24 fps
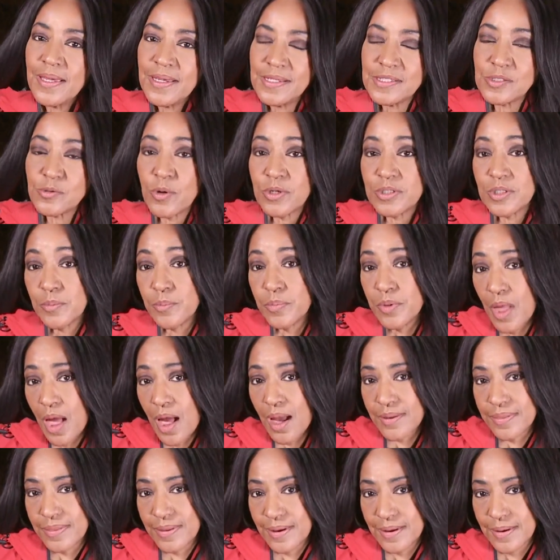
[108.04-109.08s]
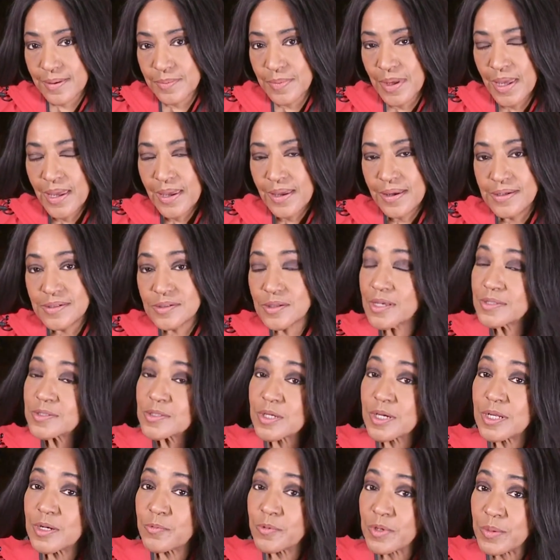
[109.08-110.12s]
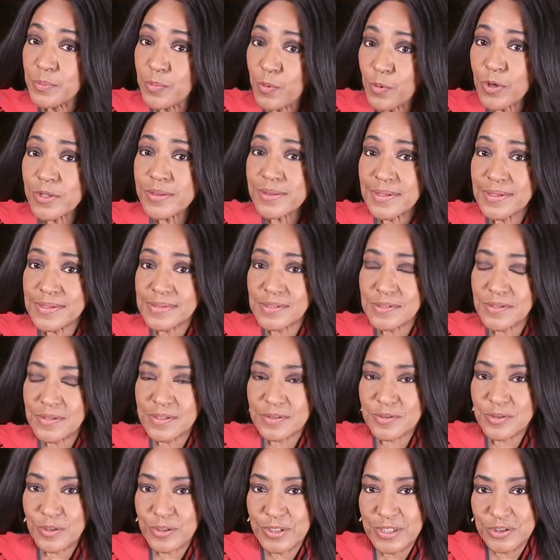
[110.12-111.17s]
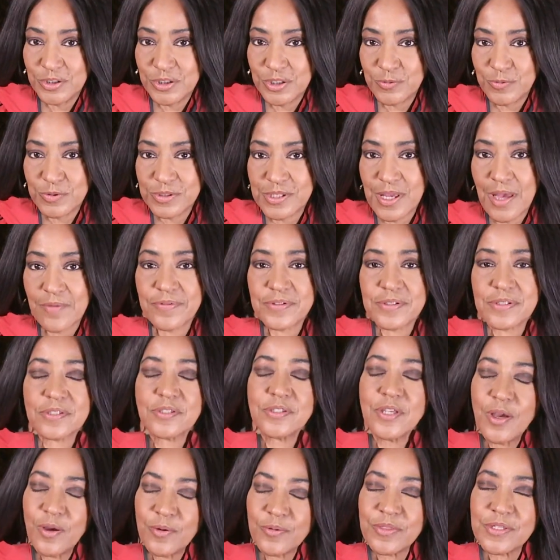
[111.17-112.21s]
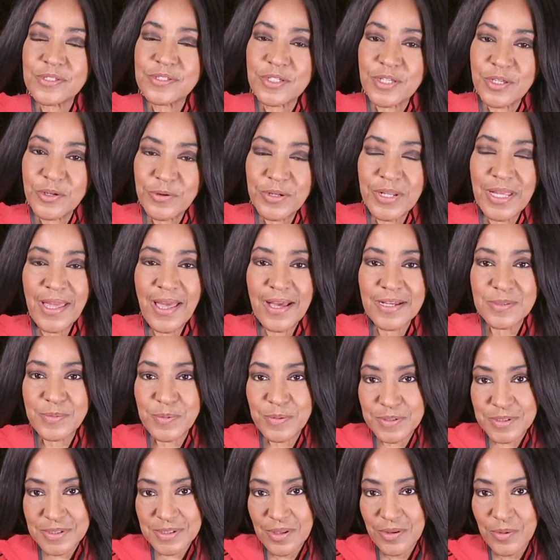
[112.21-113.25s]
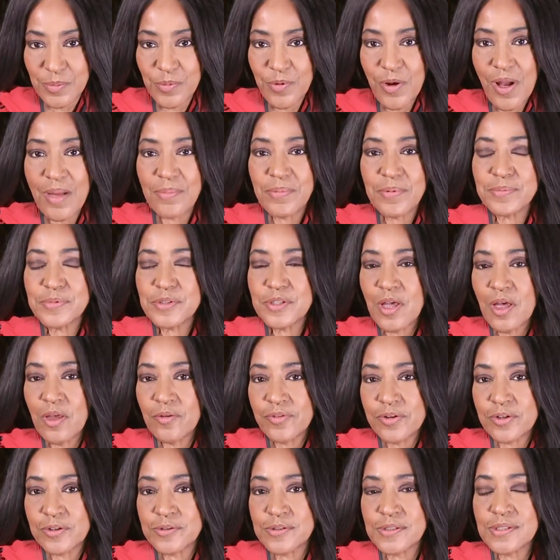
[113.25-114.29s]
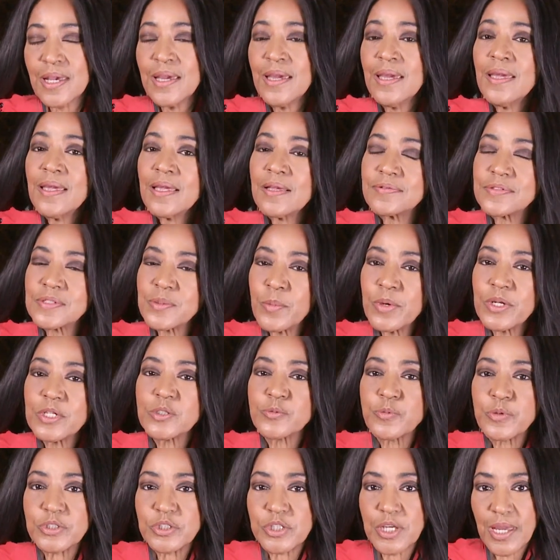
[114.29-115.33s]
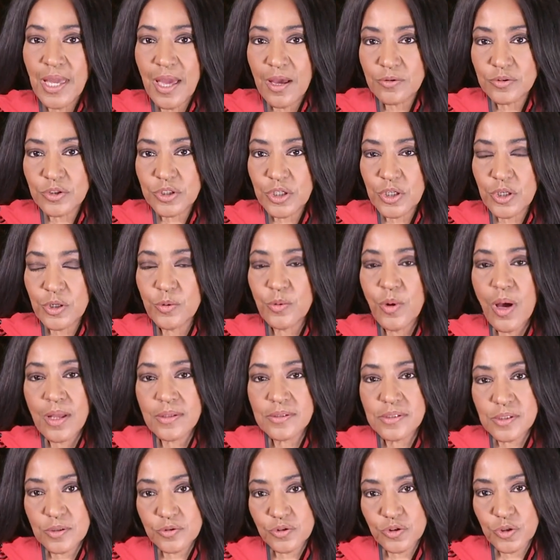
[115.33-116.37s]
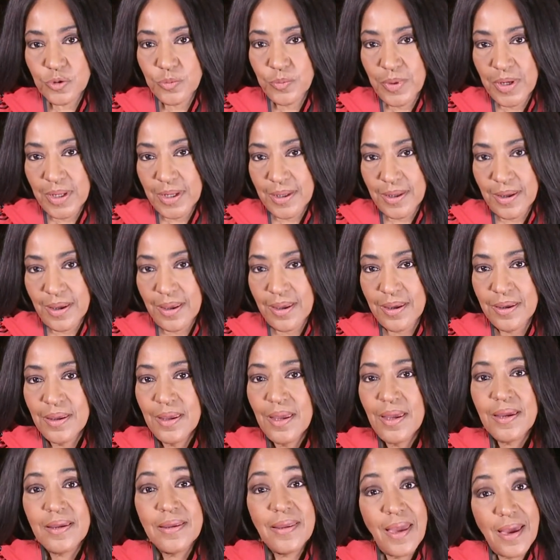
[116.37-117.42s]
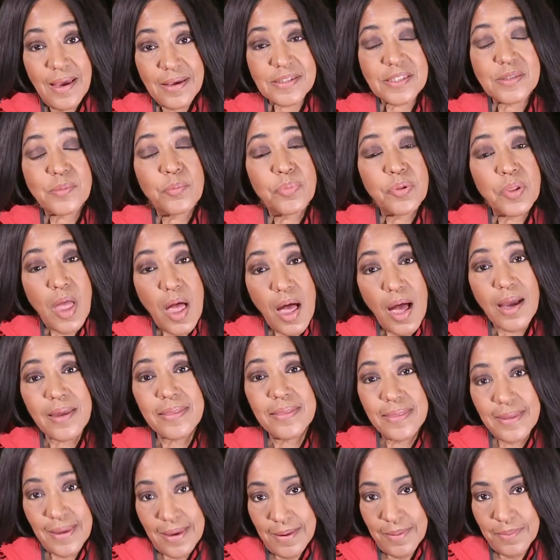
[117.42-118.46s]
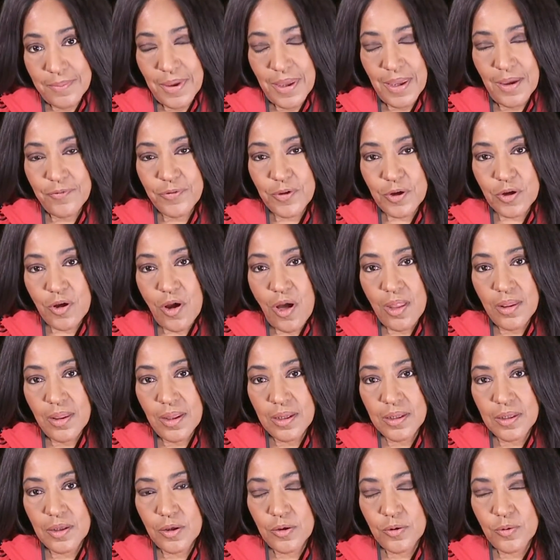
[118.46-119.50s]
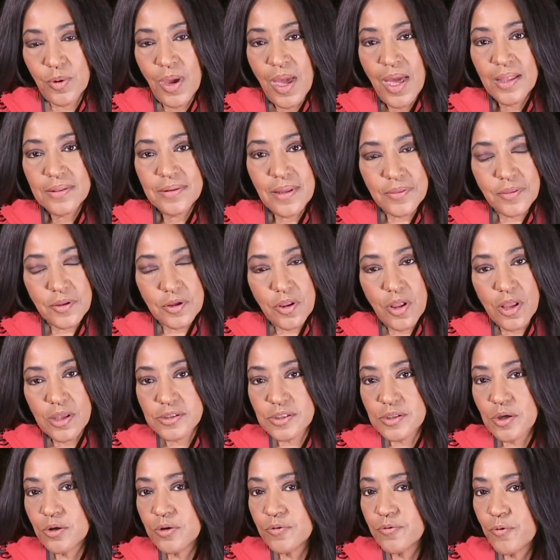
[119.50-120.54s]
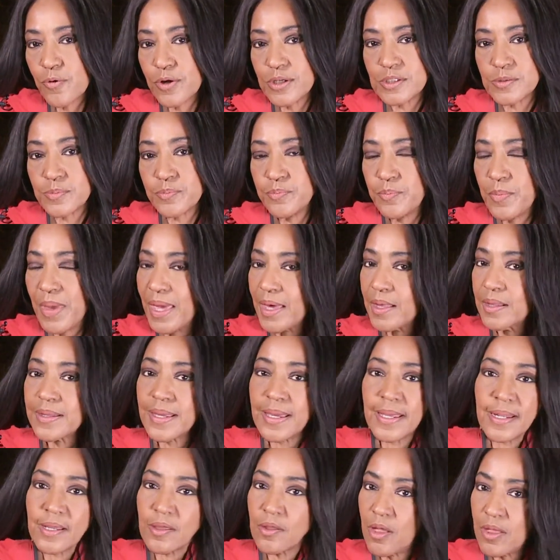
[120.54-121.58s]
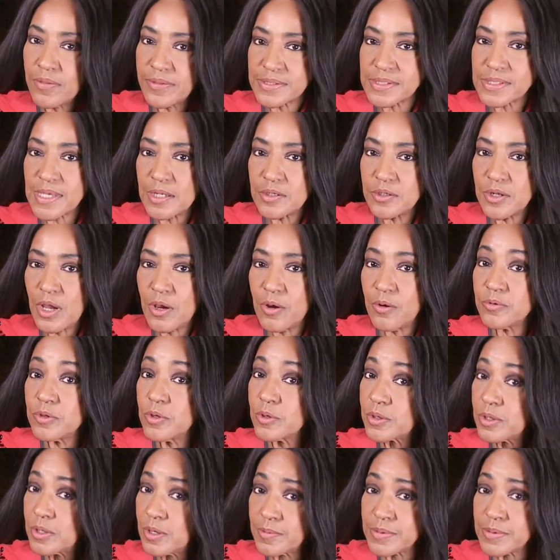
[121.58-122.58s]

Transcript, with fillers: he's going to block them. He's also going to report this to the Attorney General's office. So the security experts tell the problem solvers, if someone is reaching out to you on social media, yes, block them. If they're calling you, let the calls go to voicemail. Any call that's unknown, you can